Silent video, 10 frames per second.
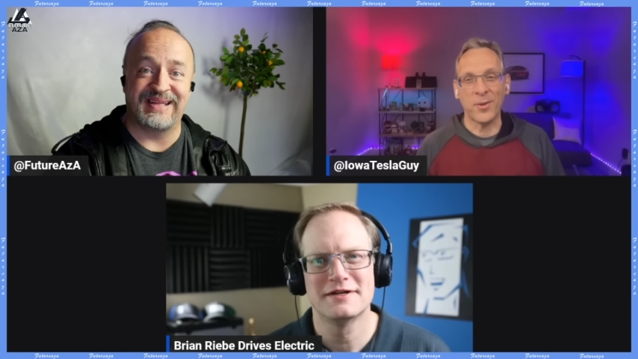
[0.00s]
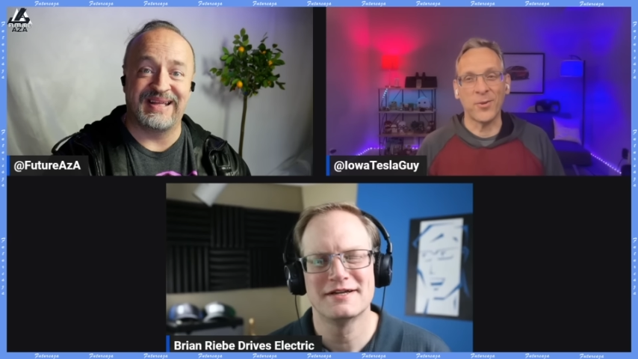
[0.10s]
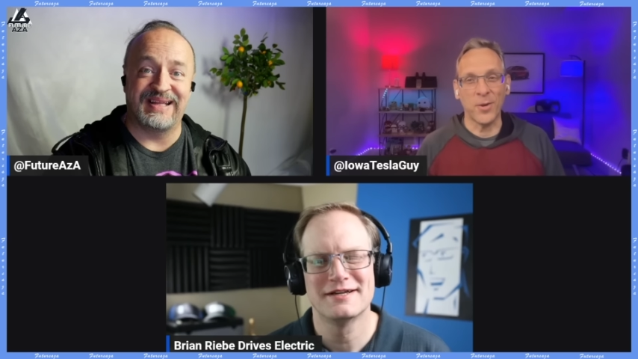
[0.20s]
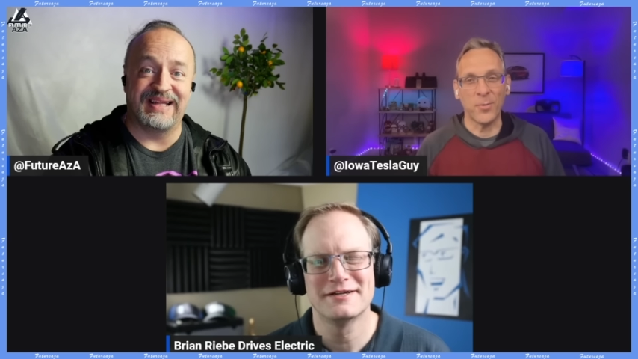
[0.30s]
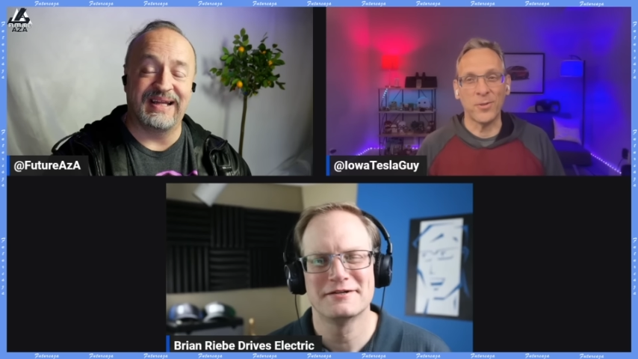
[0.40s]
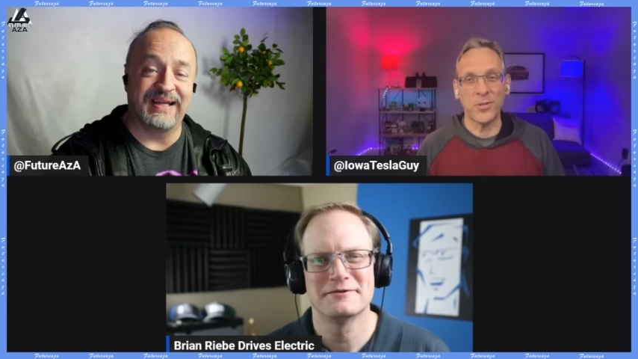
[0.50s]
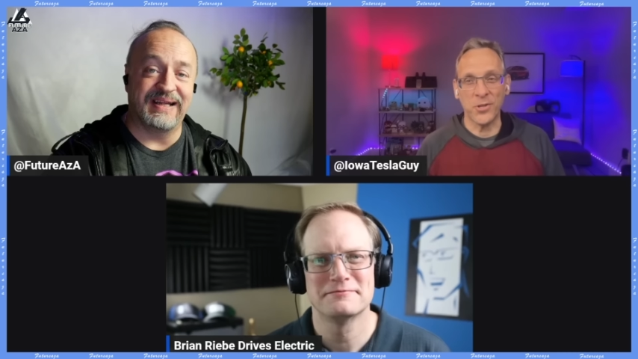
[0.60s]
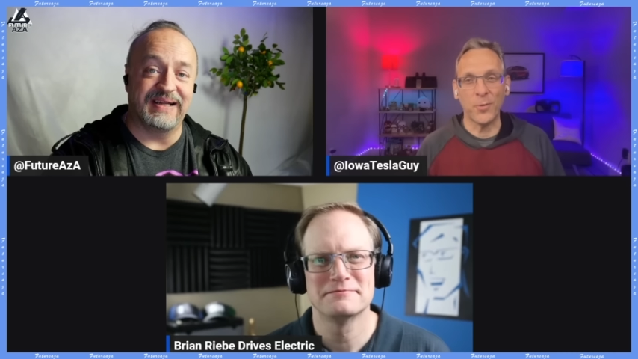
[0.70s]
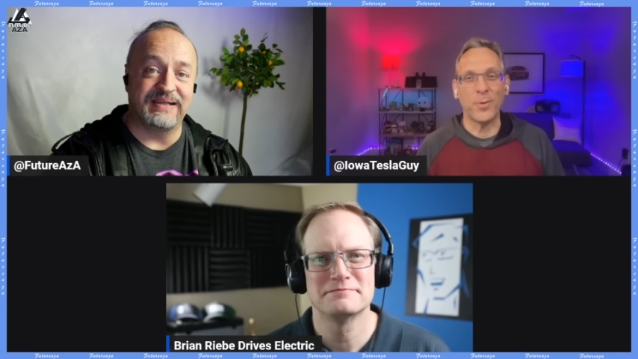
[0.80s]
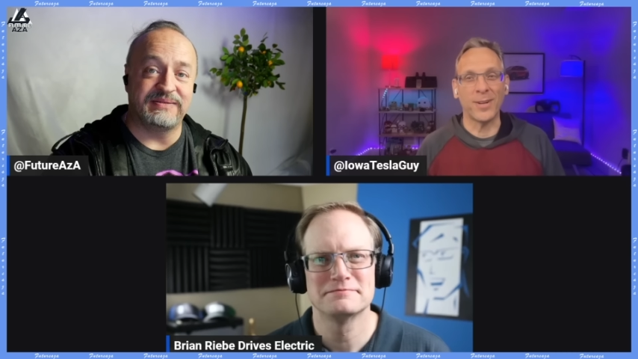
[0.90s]
Speaker 1: the grade
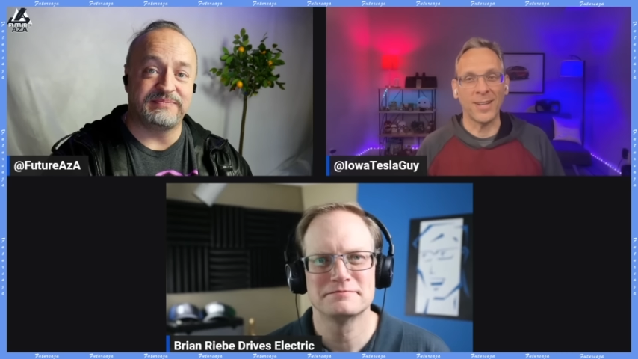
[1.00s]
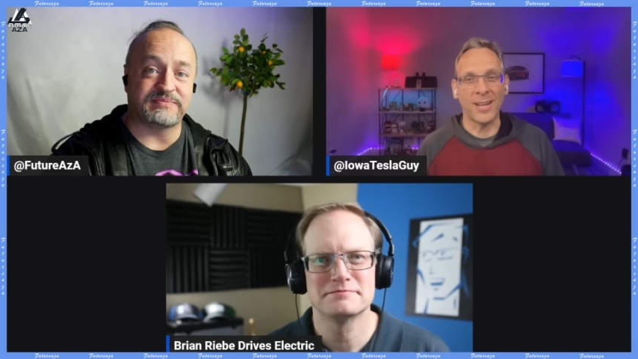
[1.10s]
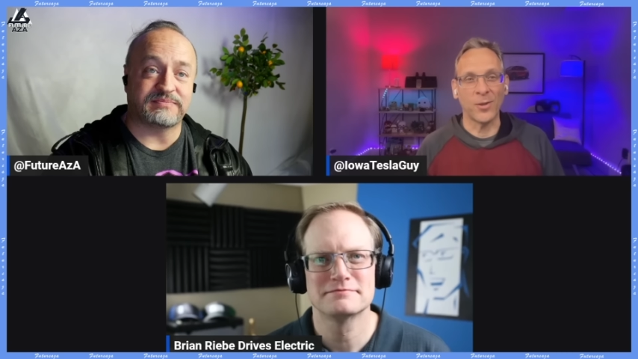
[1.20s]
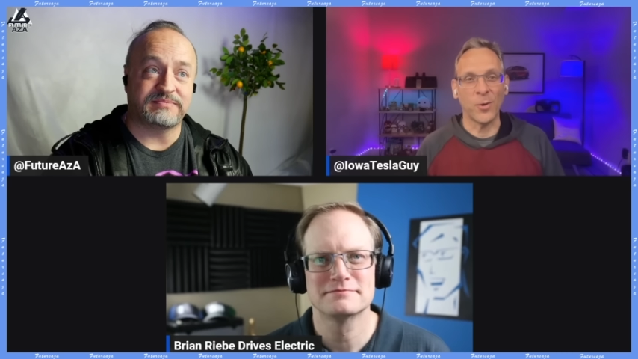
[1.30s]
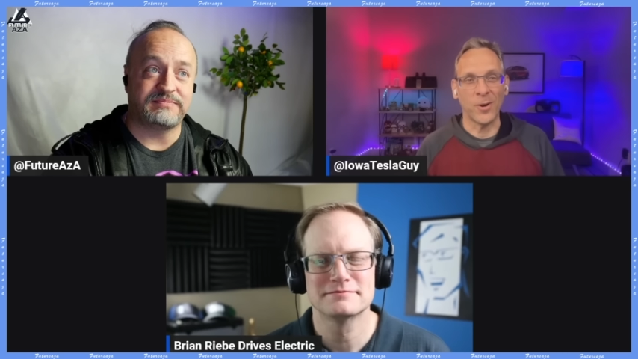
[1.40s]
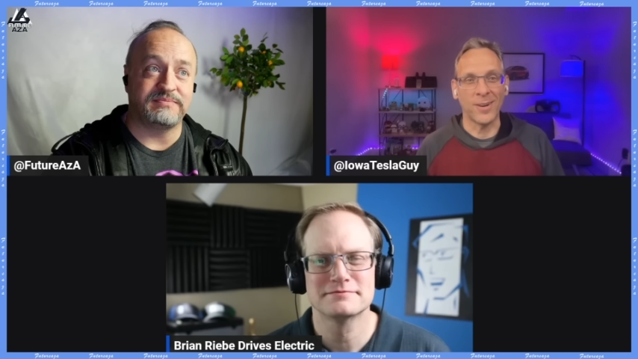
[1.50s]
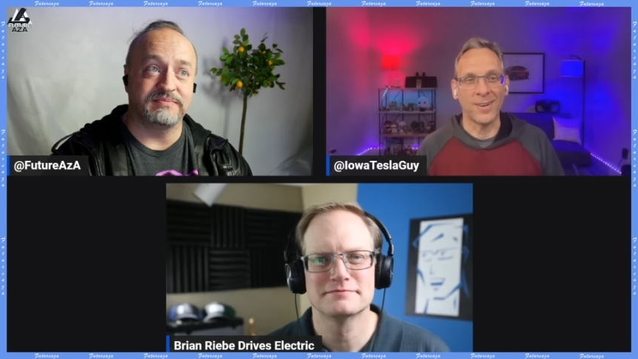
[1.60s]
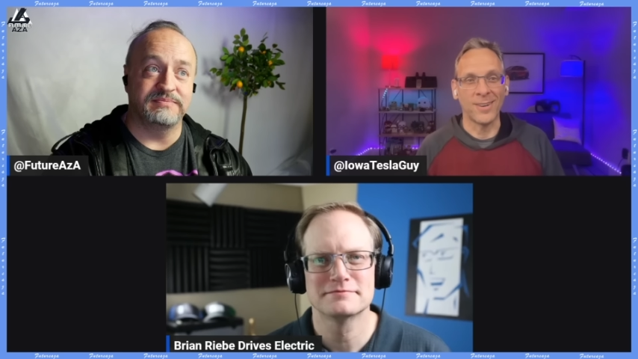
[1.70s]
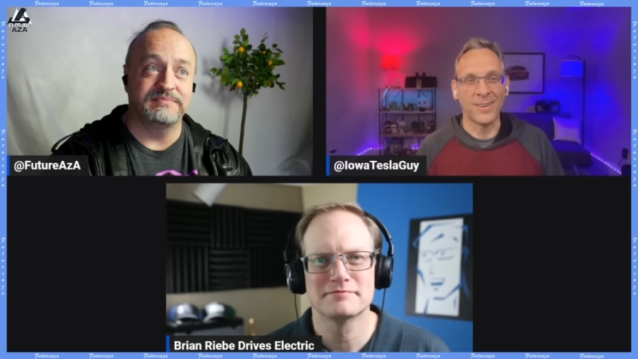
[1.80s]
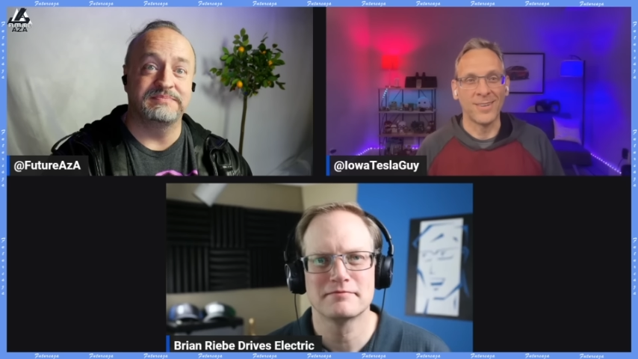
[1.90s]
should have been a lot lower.
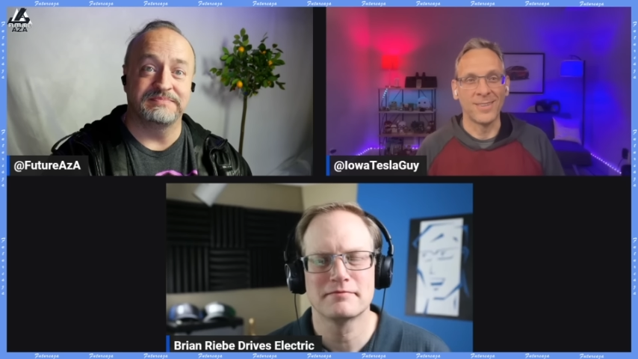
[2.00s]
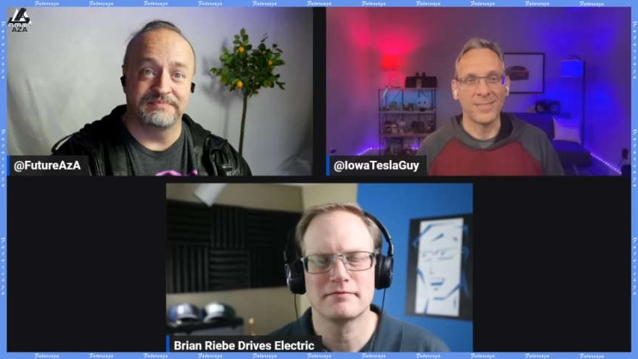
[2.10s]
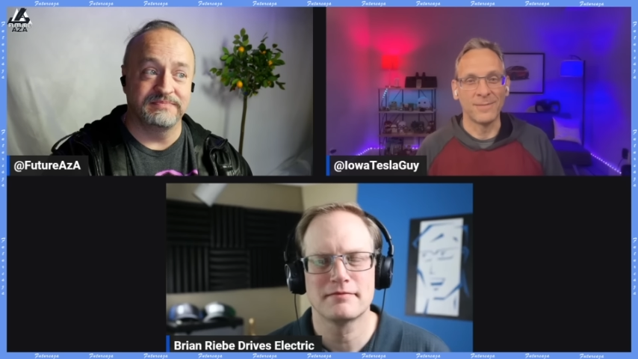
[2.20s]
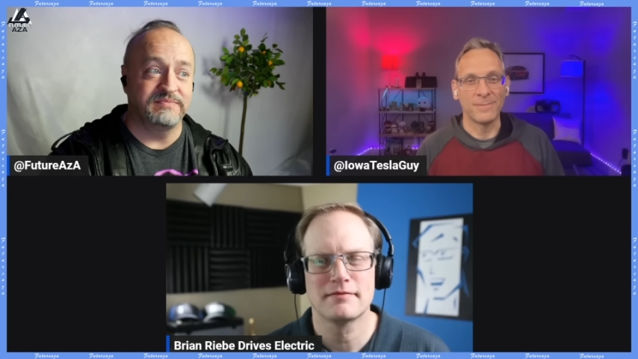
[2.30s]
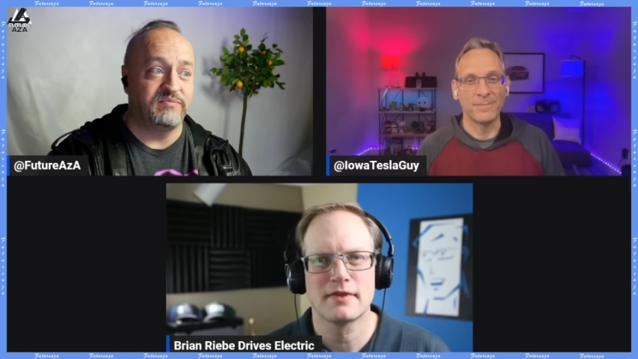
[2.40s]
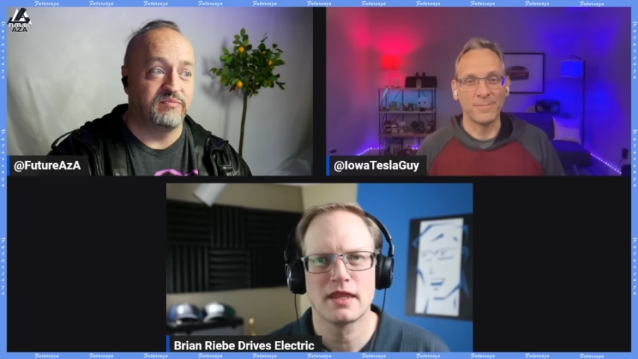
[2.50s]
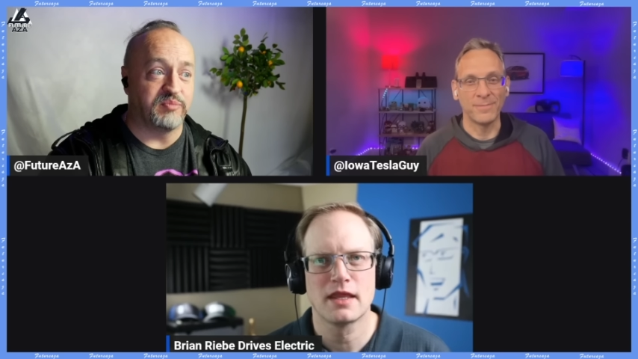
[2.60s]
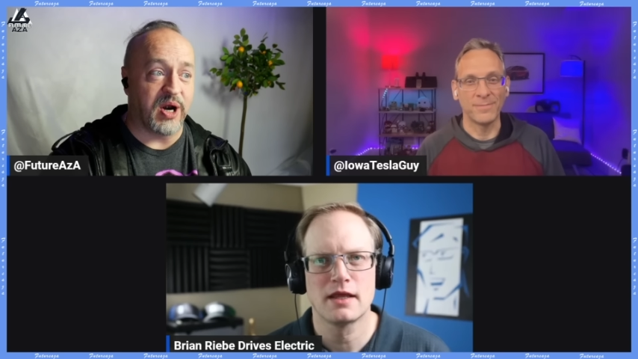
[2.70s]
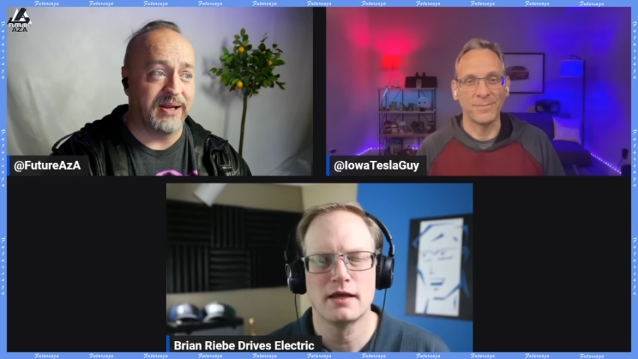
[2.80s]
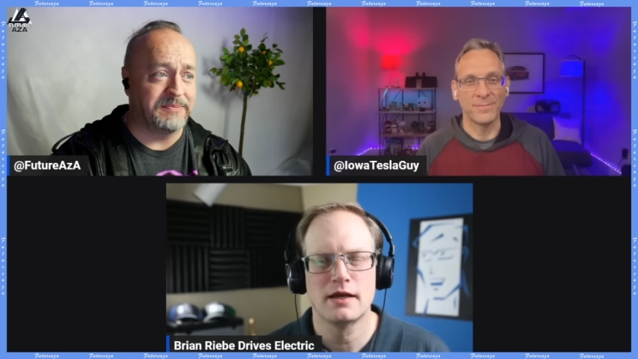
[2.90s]
Mm-hmm.
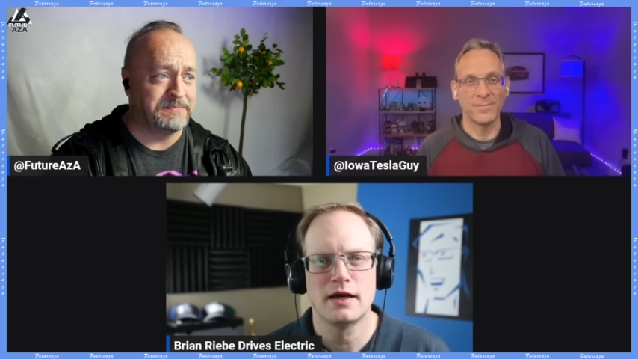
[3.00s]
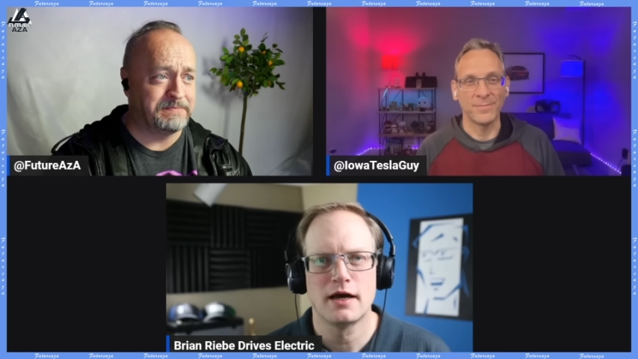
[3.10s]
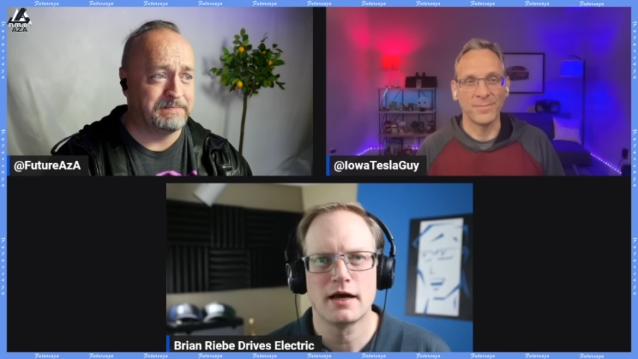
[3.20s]
Brian?